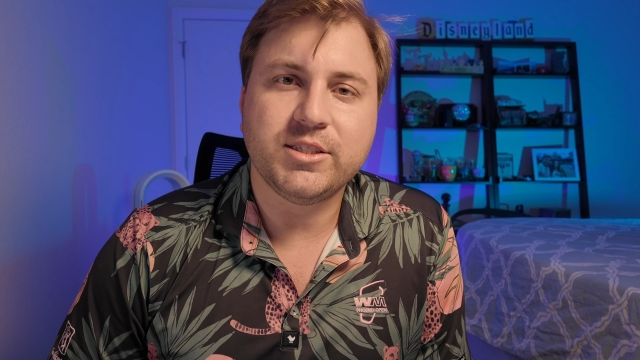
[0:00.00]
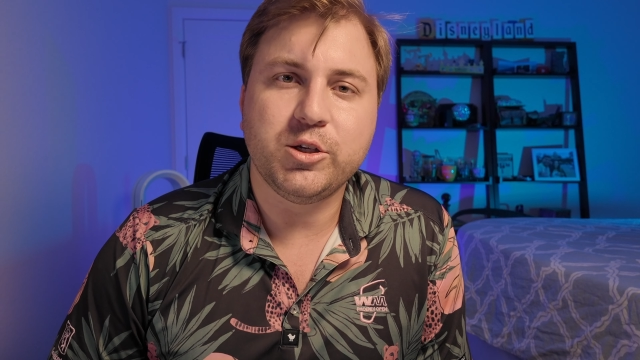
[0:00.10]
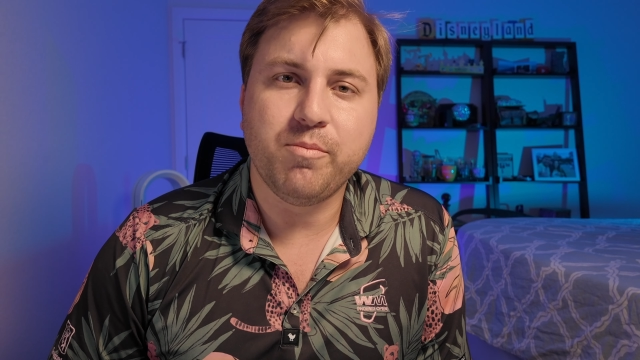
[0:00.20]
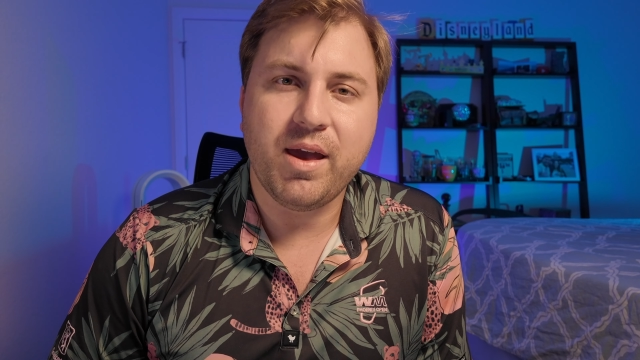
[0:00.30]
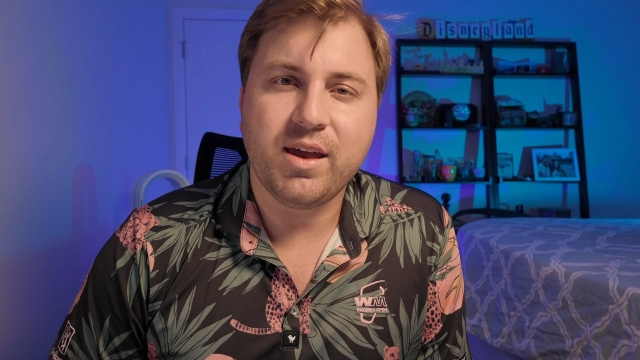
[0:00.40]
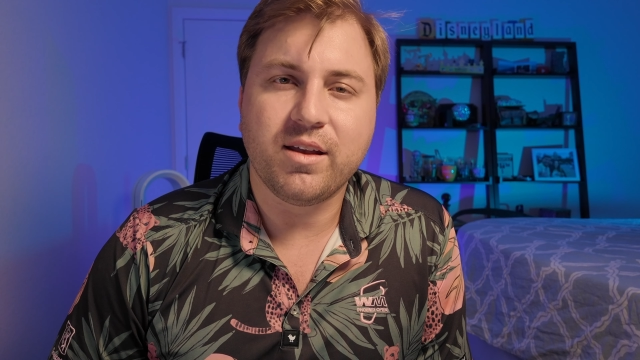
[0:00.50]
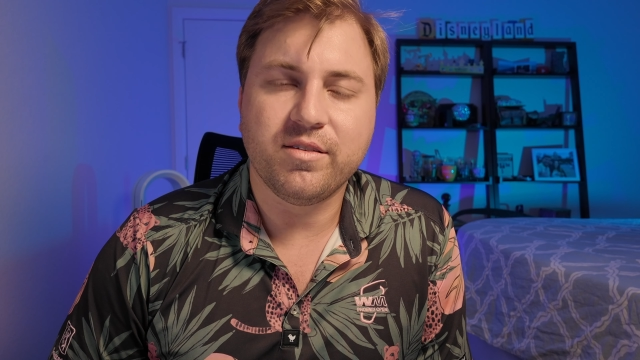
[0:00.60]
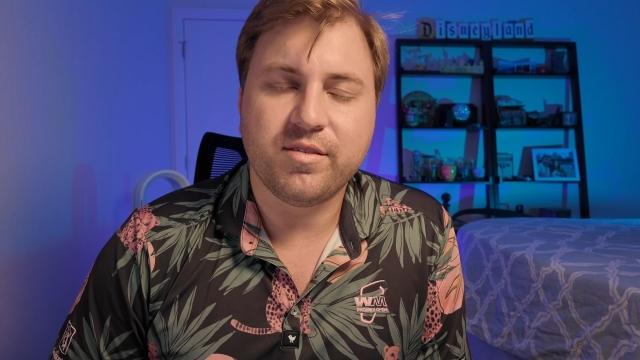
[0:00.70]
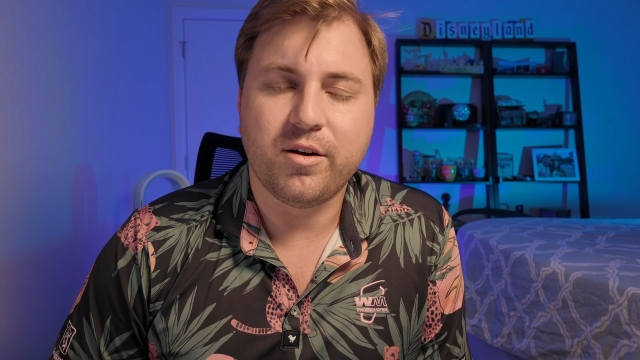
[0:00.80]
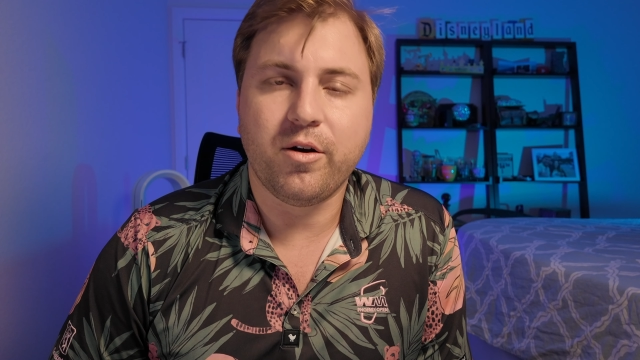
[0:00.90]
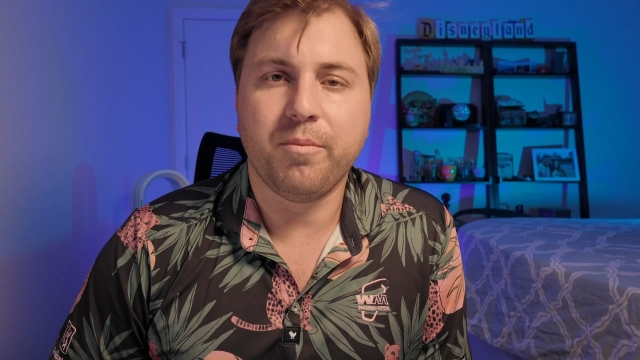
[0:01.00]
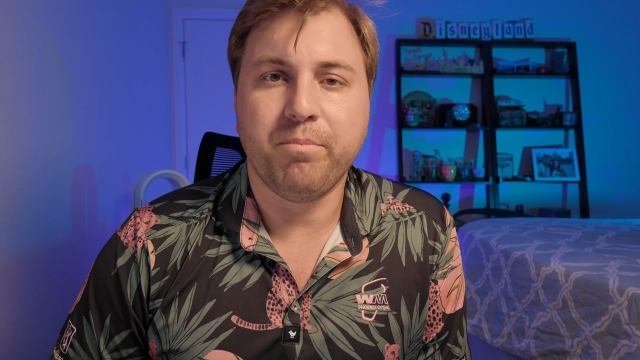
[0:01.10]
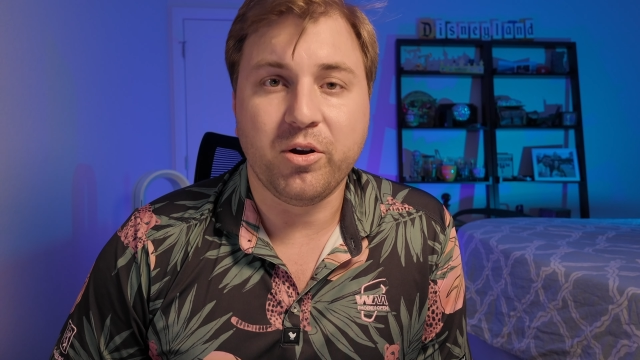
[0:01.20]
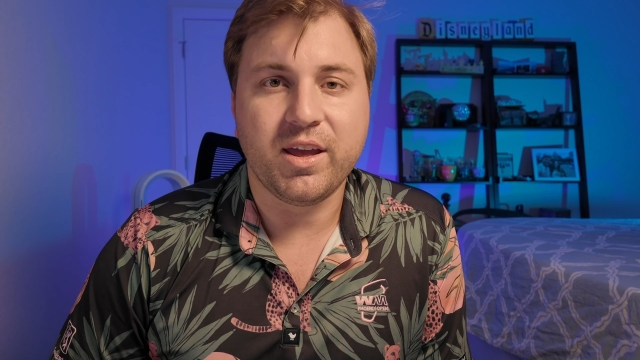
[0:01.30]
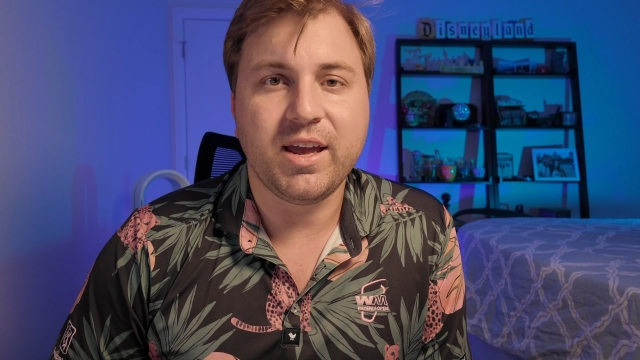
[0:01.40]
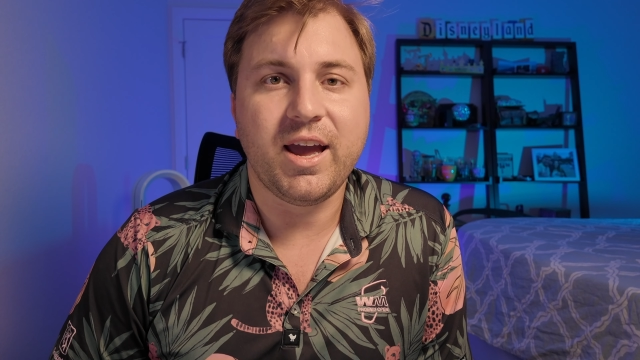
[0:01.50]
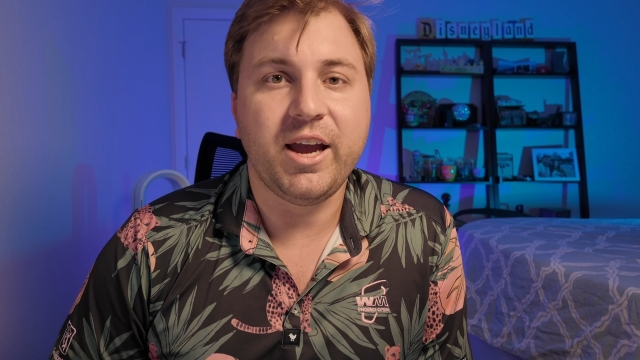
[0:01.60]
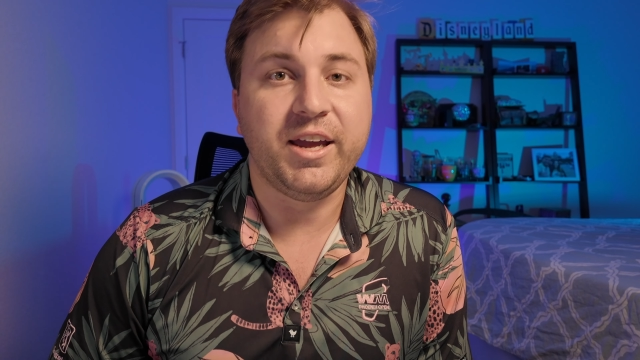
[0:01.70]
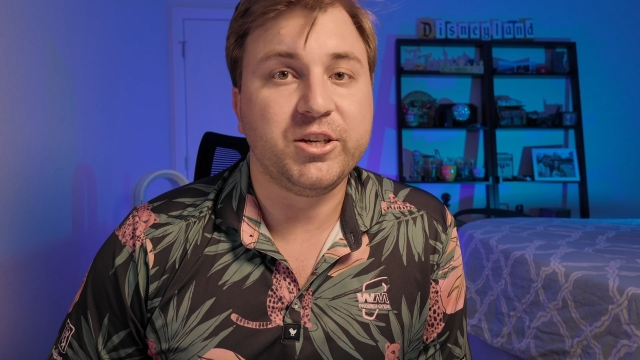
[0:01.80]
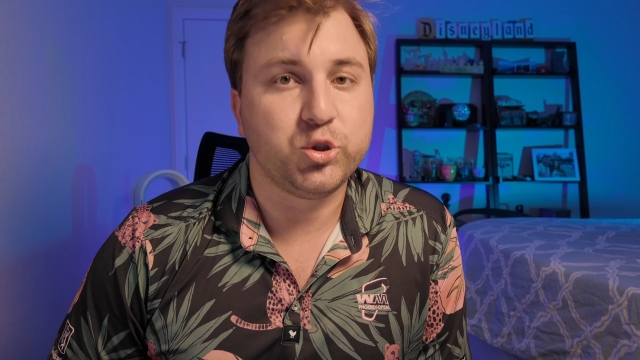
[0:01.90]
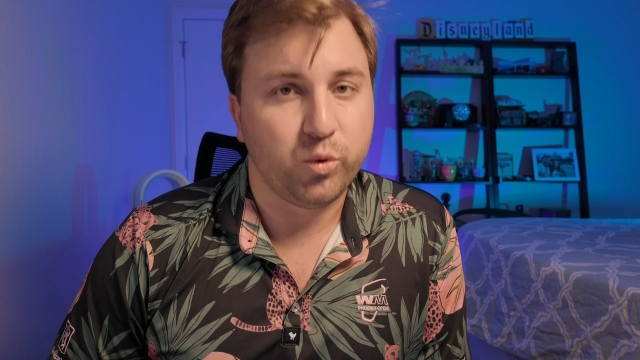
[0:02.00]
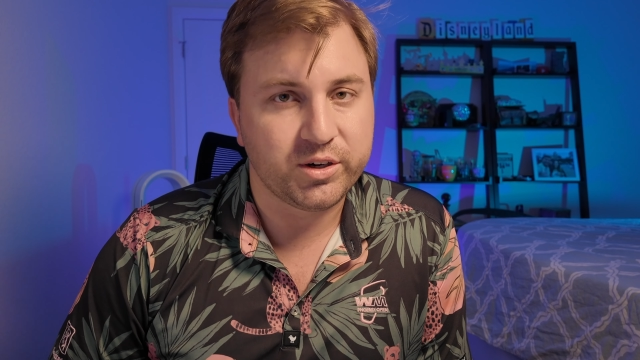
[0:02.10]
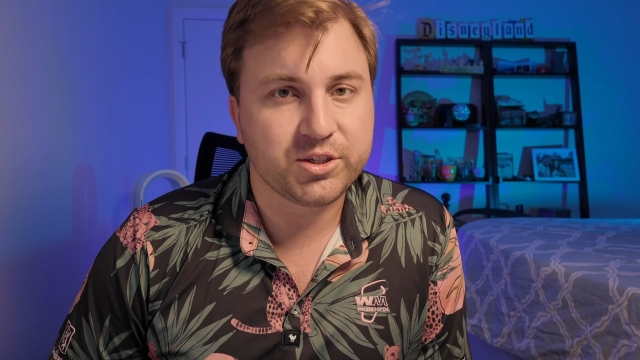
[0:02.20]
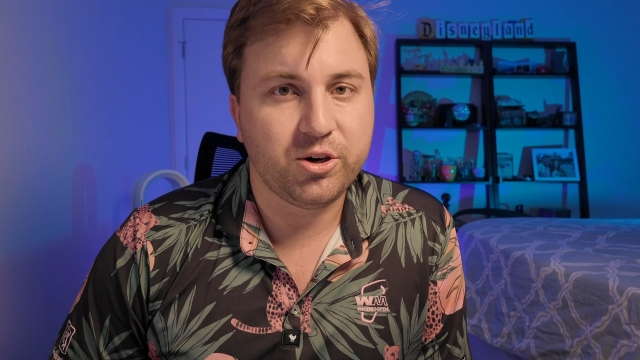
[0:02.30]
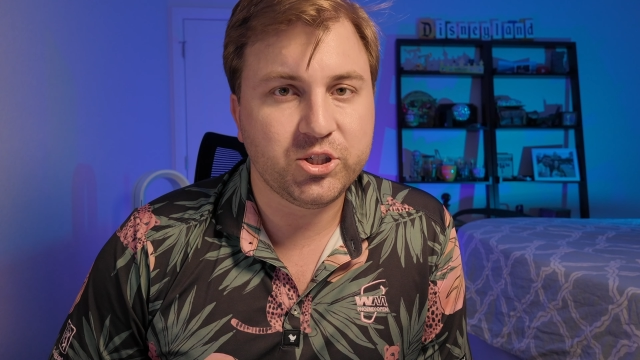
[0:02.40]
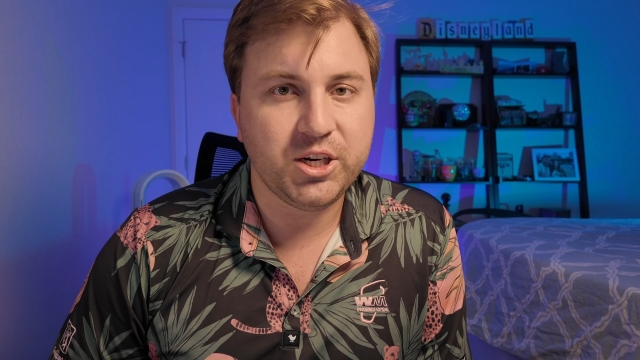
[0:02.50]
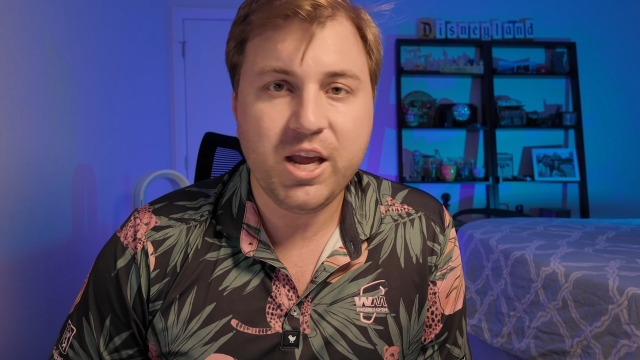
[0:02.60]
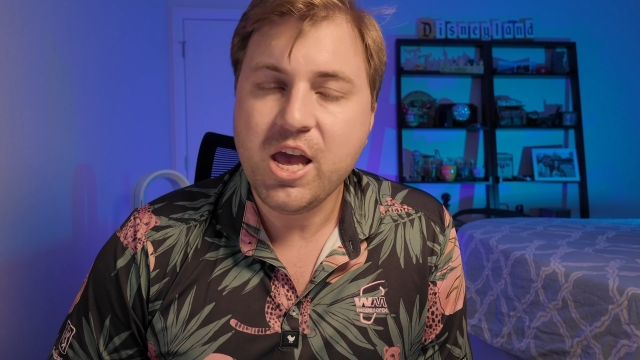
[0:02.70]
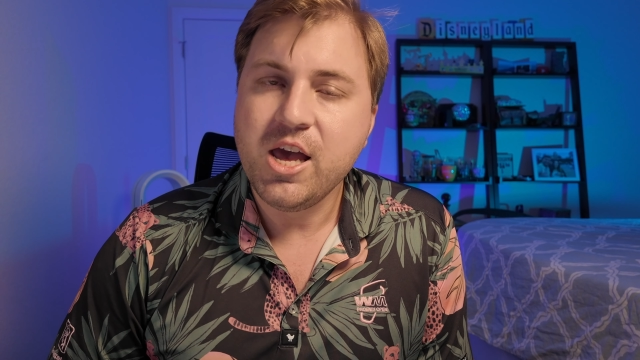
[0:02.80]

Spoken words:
you may consider booking a shore excursion.